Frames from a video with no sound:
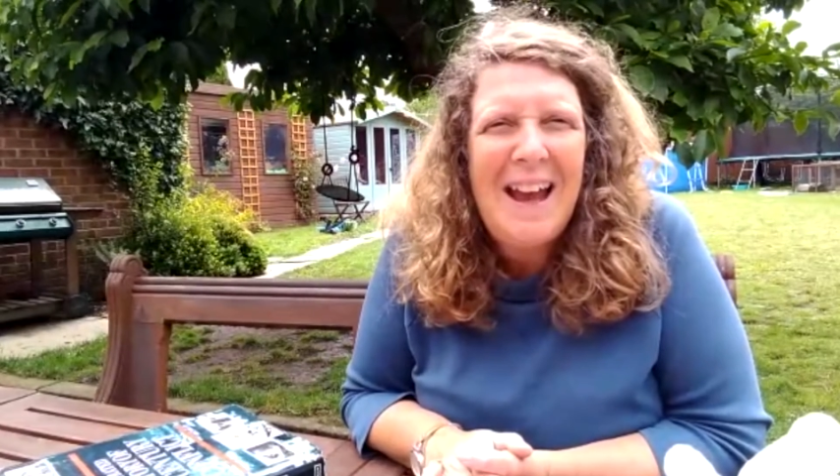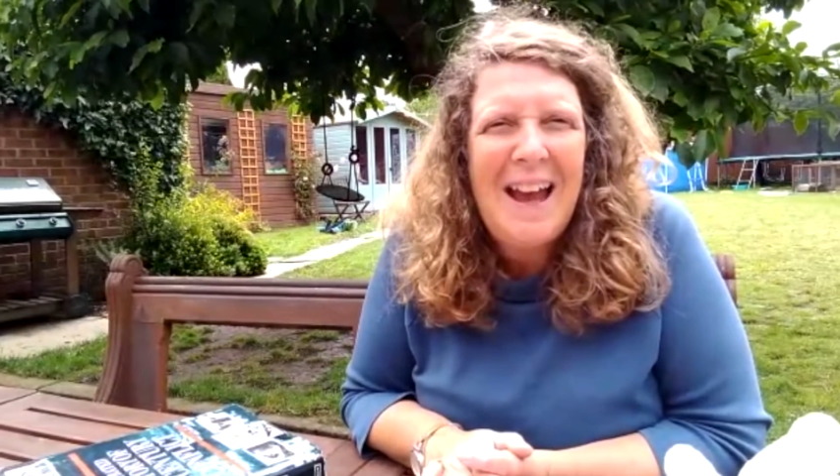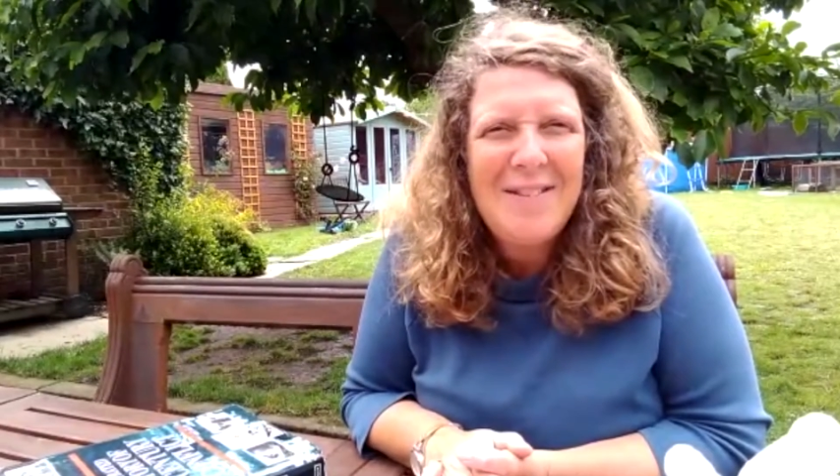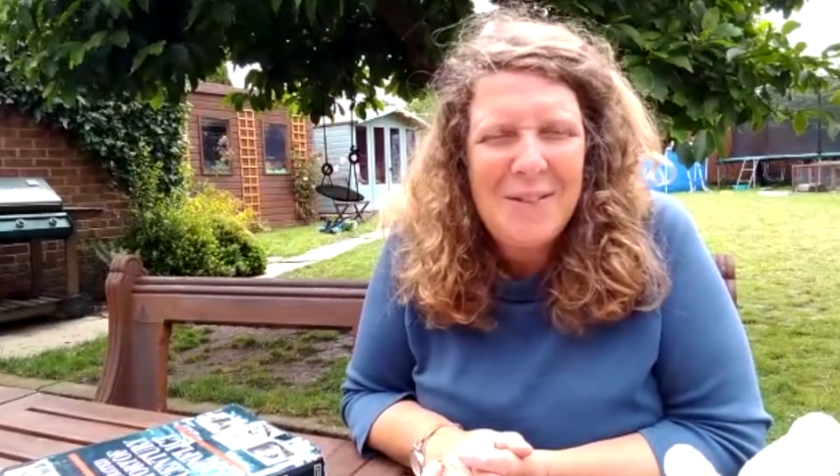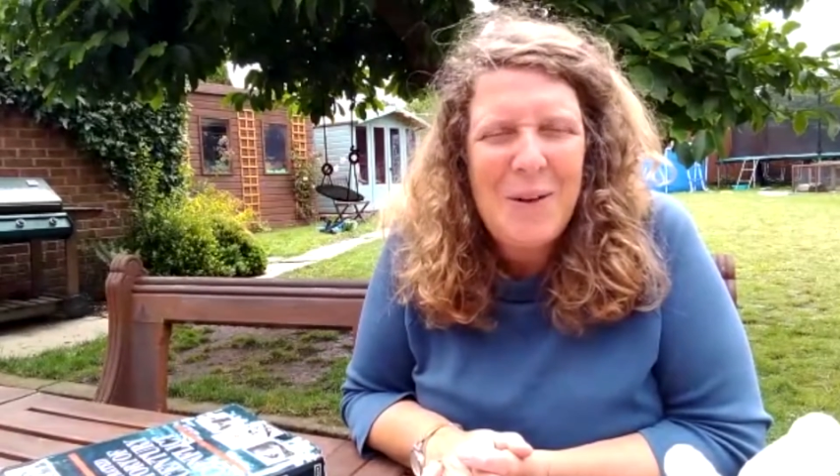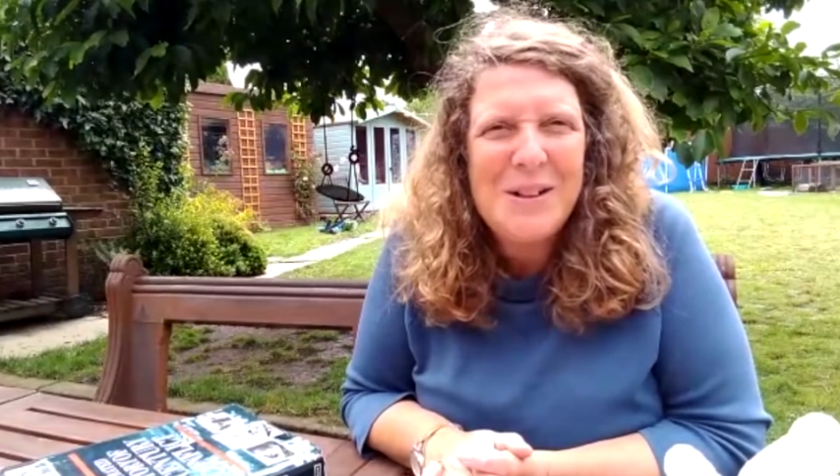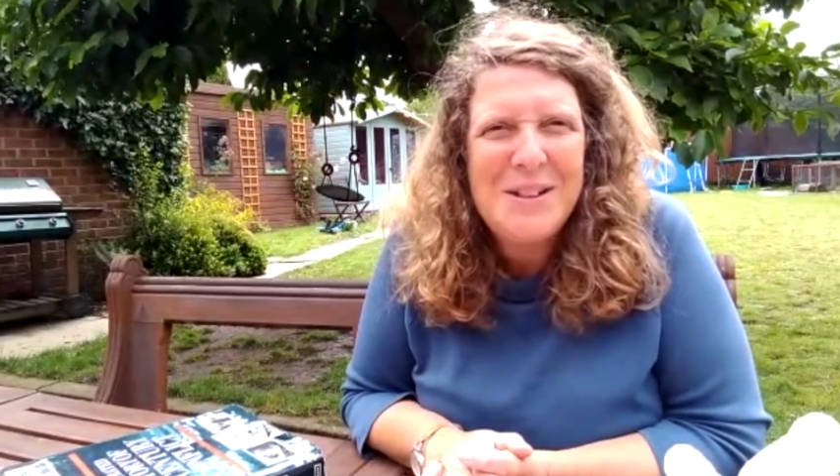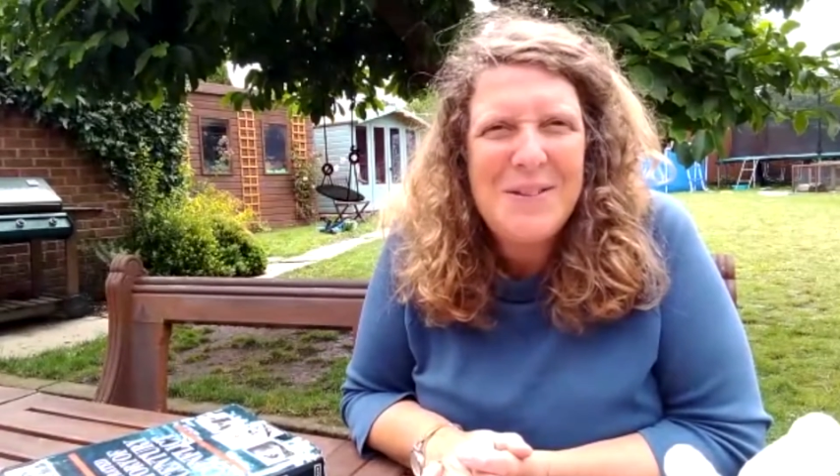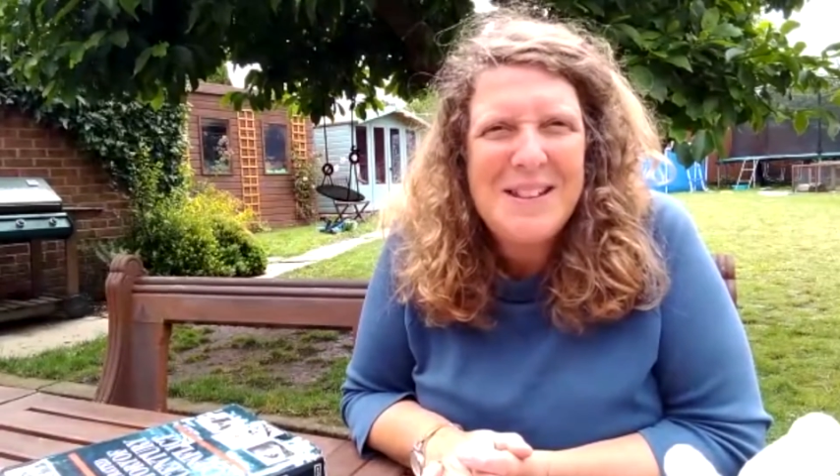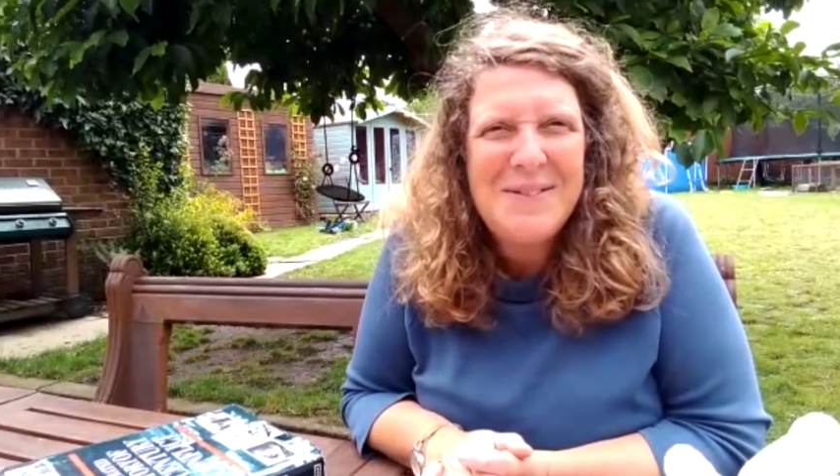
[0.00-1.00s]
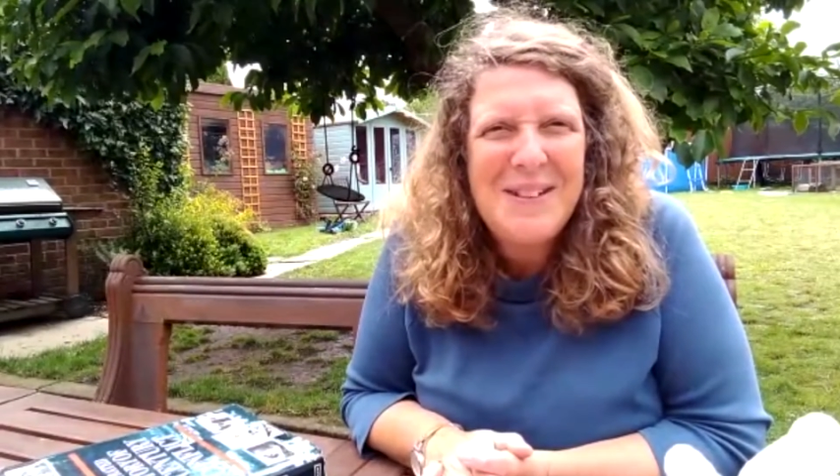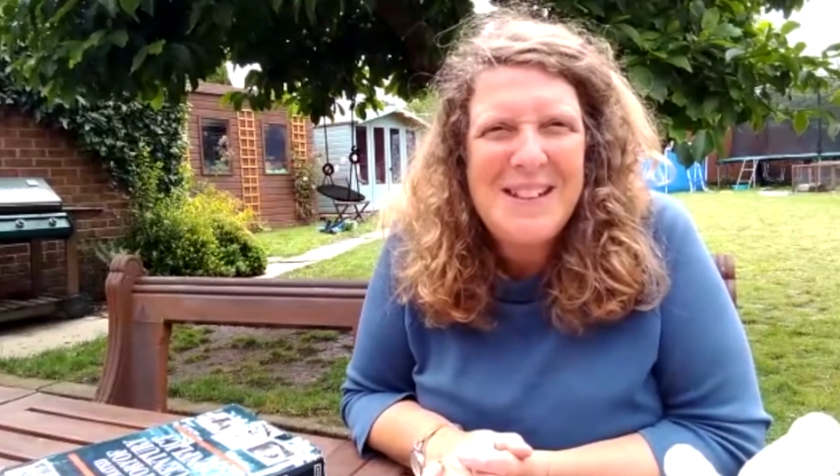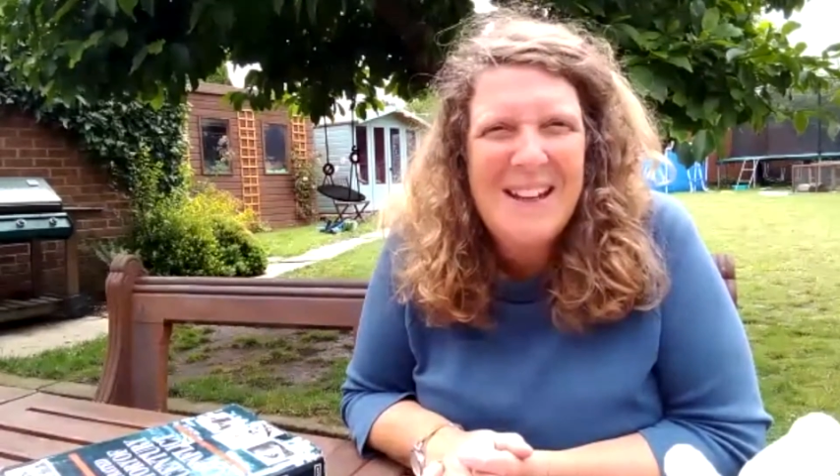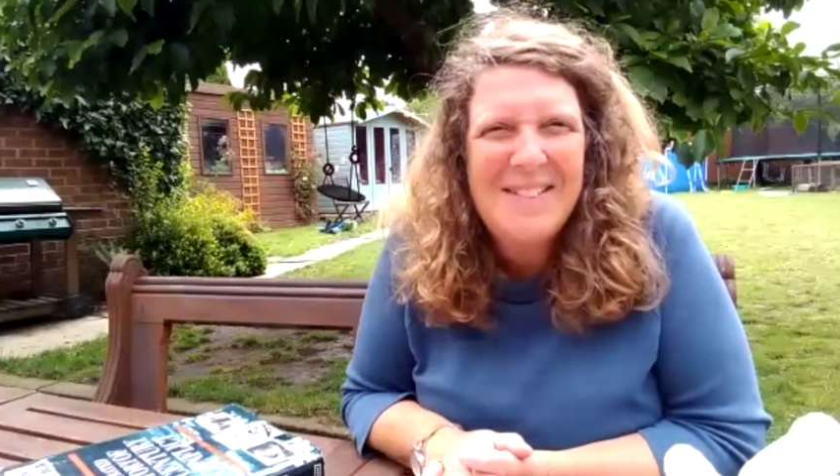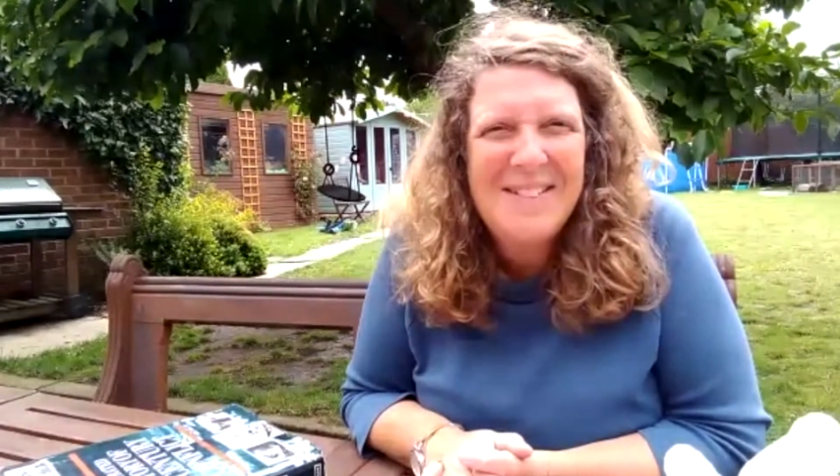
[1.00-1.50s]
Have a watch of this video.